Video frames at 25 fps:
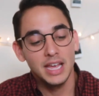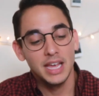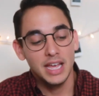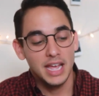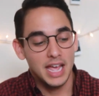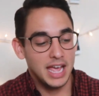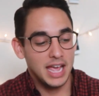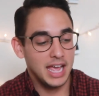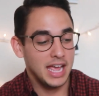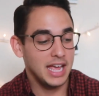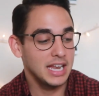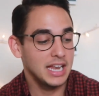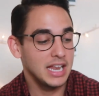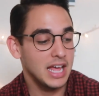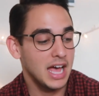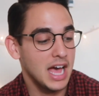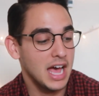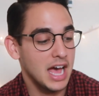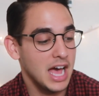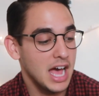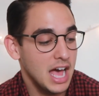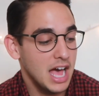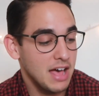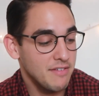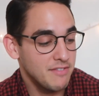And
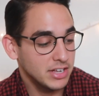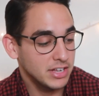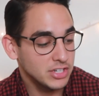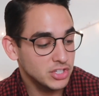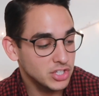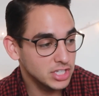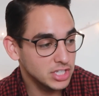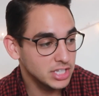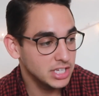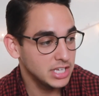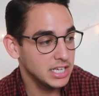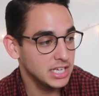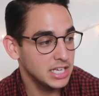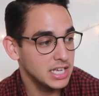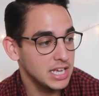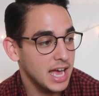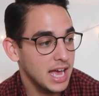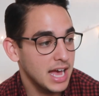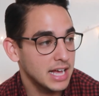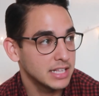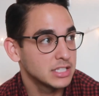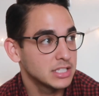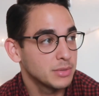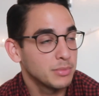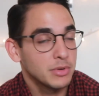eventually he
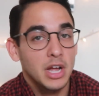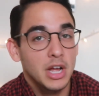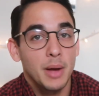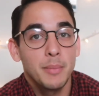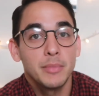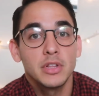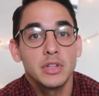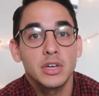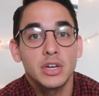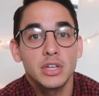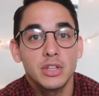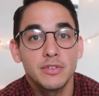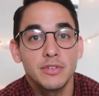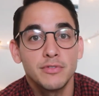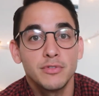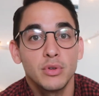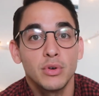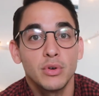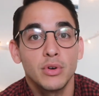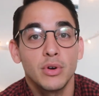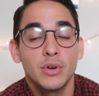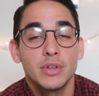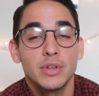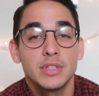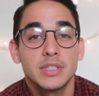had someone come and look at the
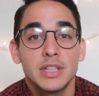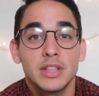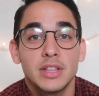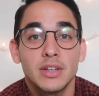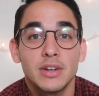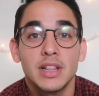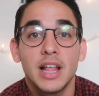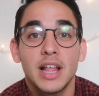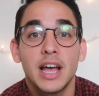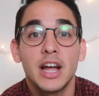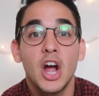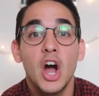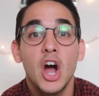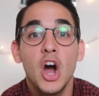floors and they're like,